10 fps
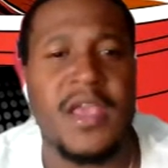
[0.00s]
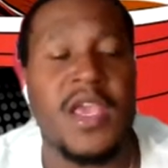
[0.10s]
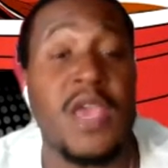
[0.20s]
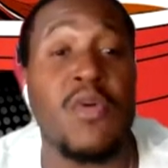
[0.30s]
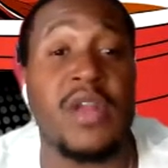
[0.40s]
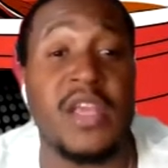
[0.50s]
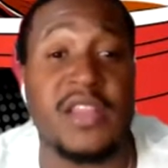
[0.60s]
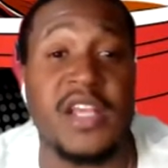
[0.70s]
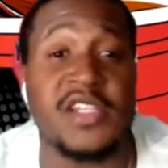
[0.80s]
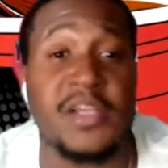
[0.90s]
He want to get
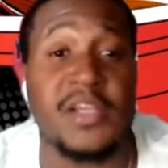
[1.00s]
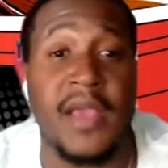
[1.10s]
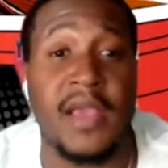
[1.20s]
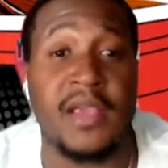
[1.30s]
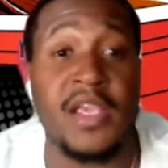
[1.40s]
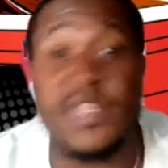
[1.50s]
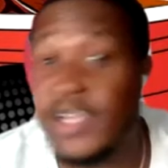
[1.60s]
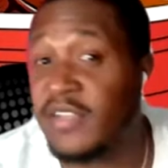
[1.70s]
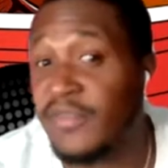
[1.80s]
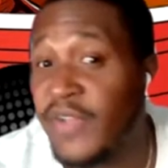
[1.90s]
that shit back. He
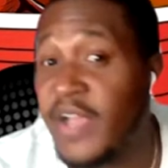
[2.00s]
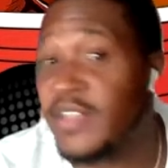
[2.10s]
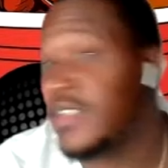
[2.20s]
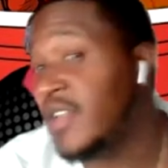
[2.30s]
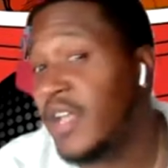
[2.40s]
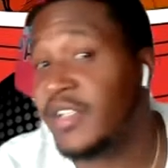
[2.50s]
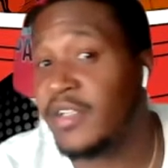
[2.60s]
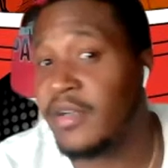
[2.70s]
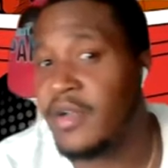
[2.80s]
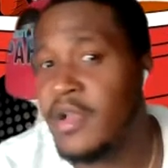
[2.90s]
tests the free agency next
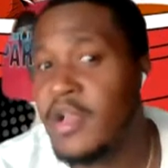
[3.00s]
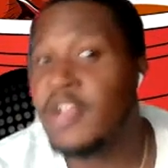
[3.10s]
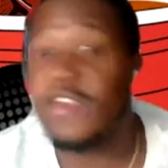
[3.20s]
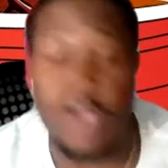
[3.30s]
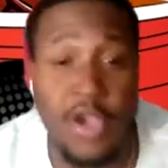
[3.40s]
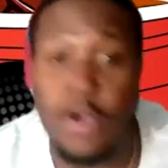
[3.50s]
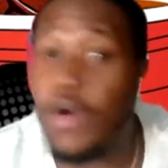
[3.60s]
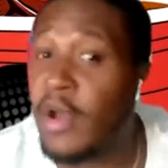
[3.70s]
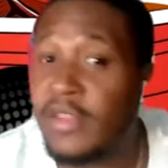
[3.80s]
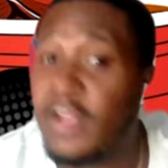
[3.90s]
year. So he gonna
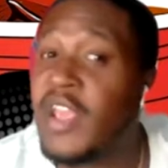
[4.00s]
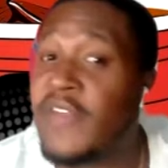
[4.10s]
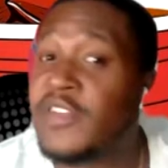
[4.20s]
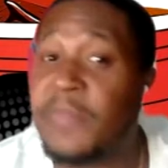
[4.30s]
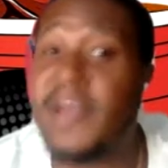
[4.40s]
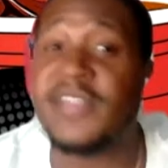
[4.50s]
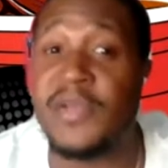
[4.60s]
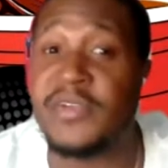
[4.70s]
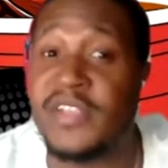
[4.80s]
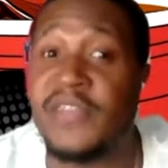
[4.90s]
go out there and give his best at
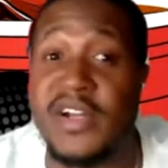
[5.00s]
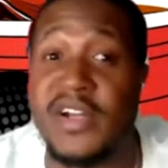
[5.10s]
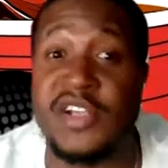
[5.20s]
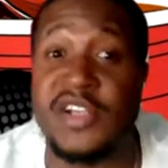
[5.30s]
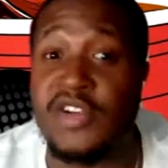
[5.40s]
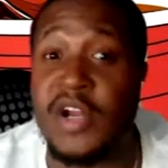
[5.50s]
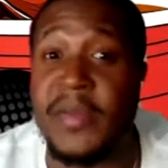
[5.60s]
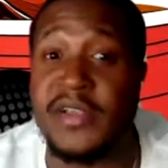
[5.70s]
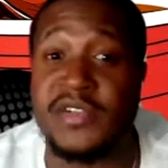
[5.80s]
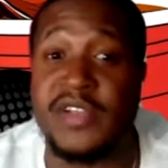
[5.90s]
receiver this year and try to
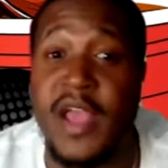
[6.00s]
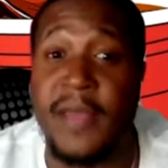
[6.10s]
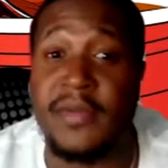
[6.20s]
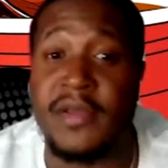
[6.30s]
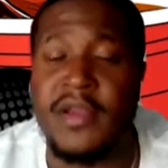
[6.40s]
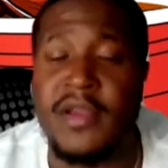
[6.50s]
make some shit happen.